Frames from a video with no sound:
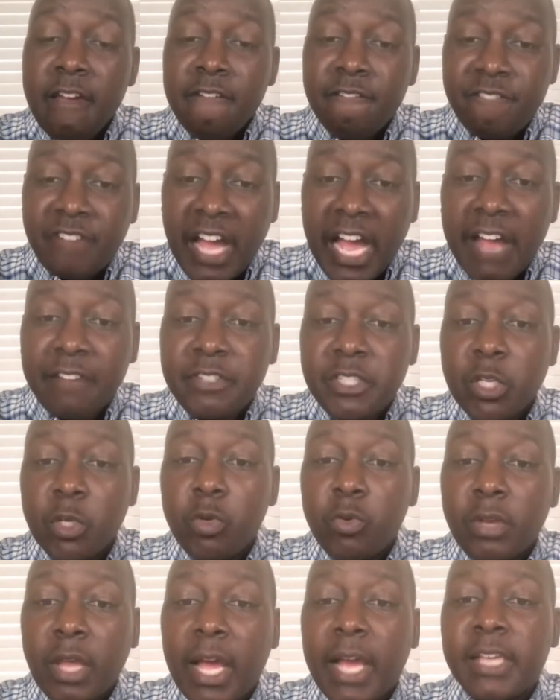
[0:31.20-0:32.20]

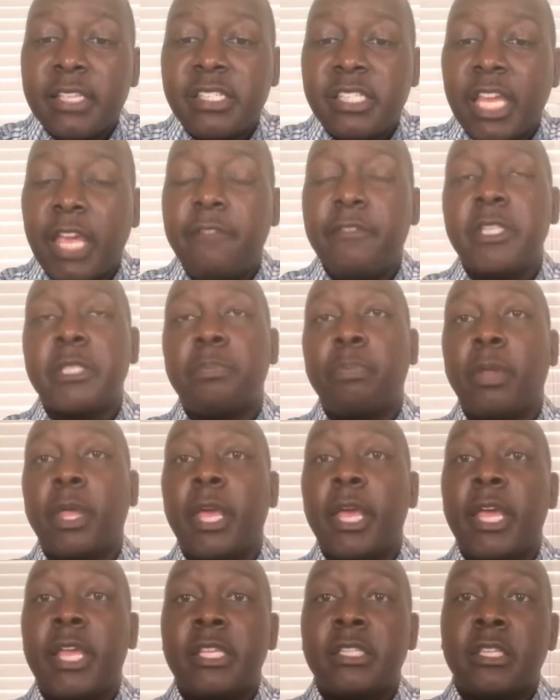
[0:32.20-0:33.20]
529 savings
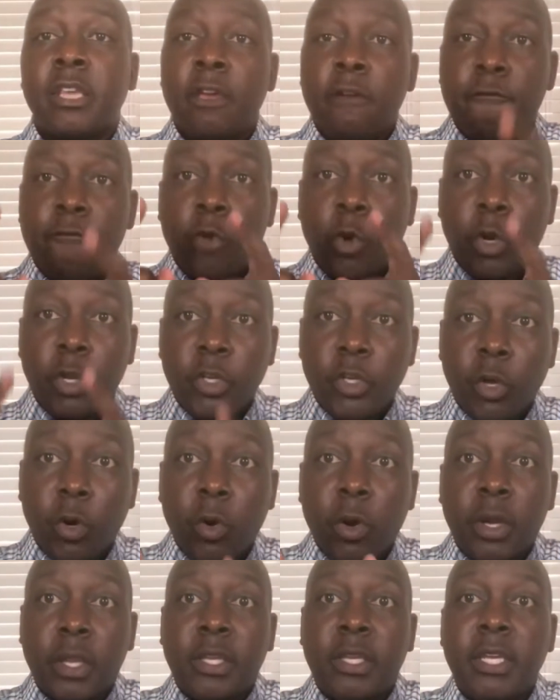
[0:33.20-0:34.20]
plans for
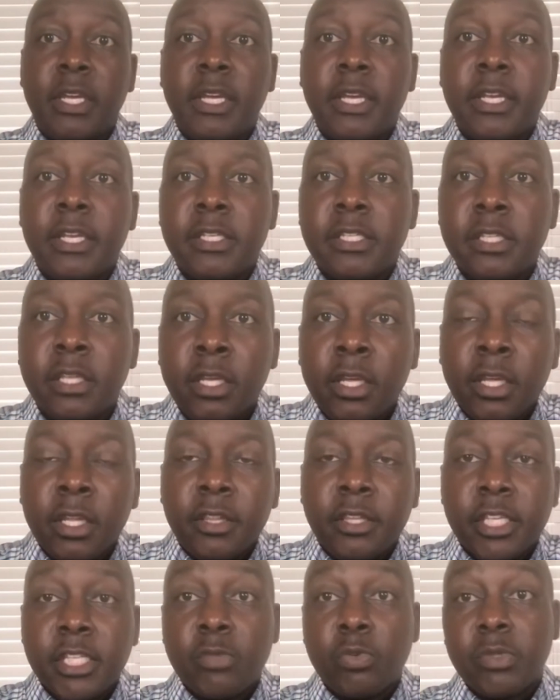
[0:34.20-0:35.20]
your kids.
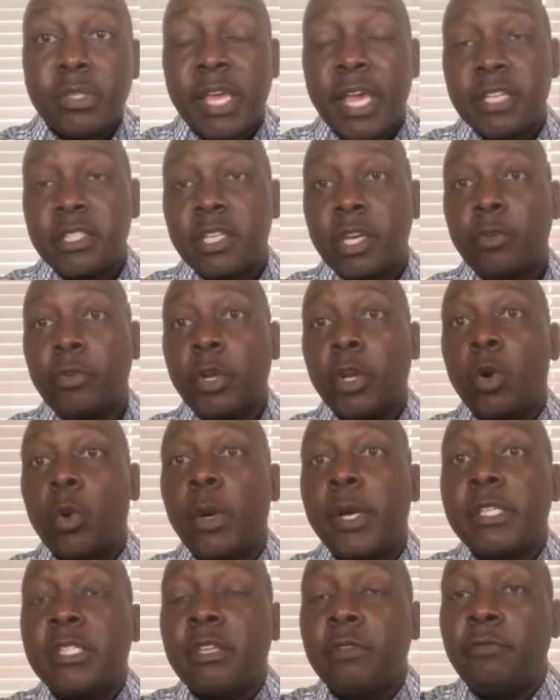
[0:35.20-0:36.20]
This was actually a
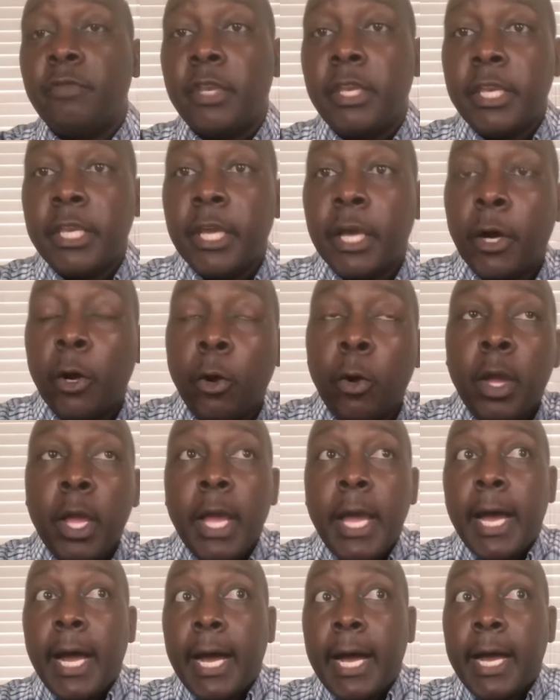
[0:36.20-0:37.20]
requested video,
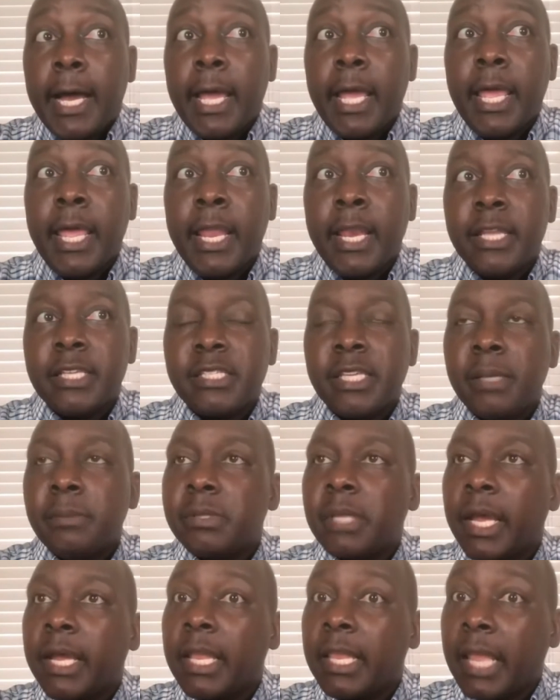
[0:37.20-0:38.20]
and it
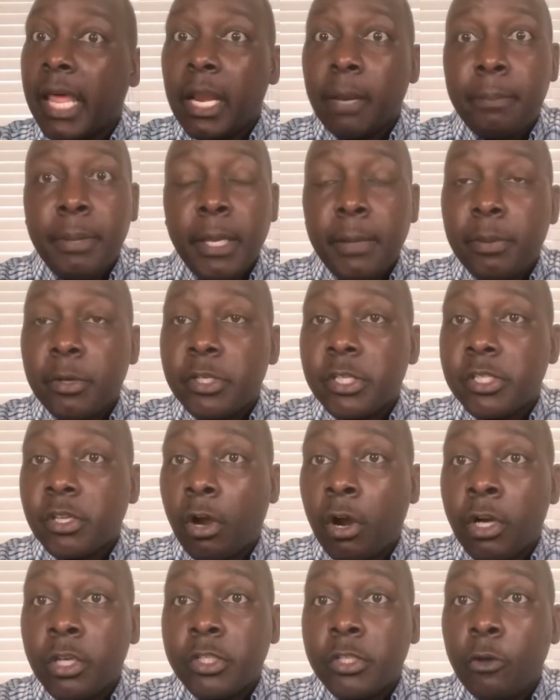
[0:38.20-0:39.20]
seems like a lot of people just
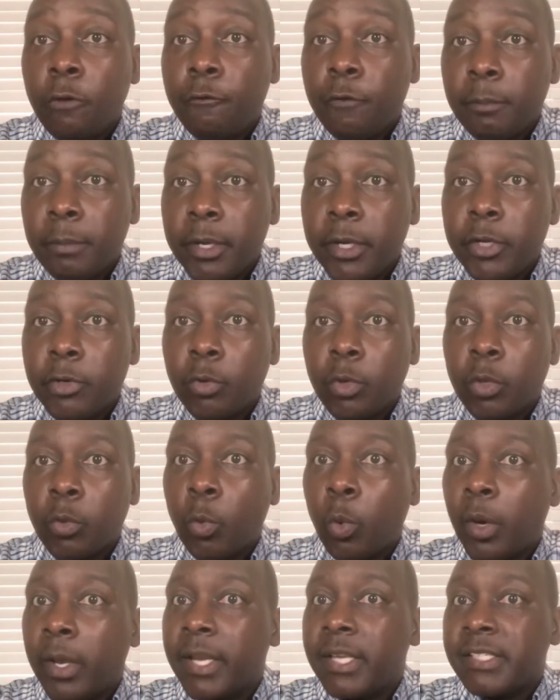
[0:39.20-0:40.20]
aren't too familiar with
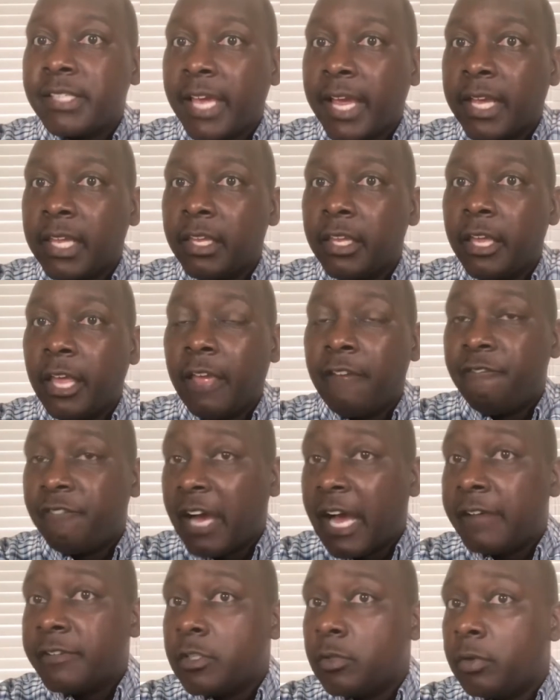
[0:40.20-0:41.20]
what exactly a
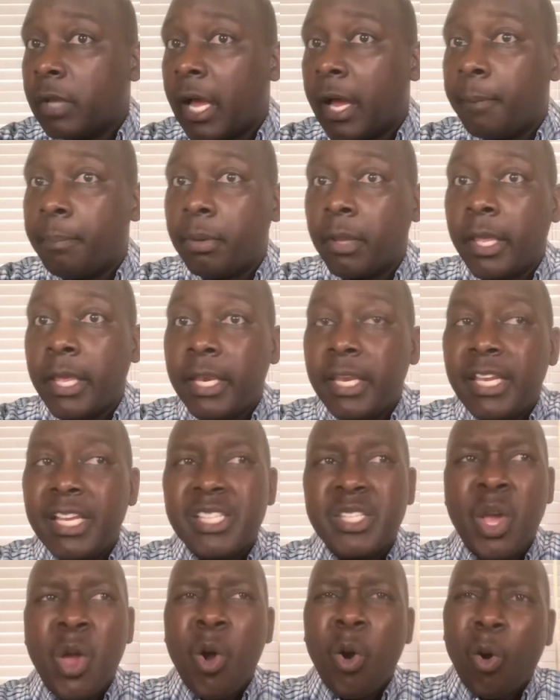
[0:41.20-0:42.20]
529 plan
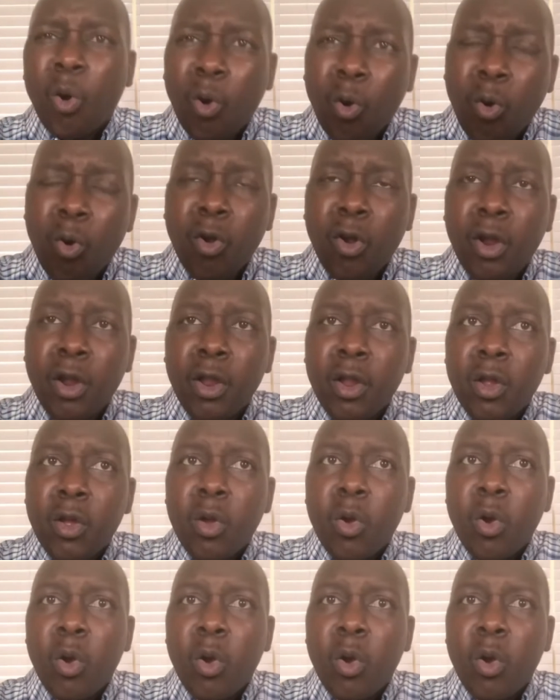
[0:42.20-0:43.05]
is, or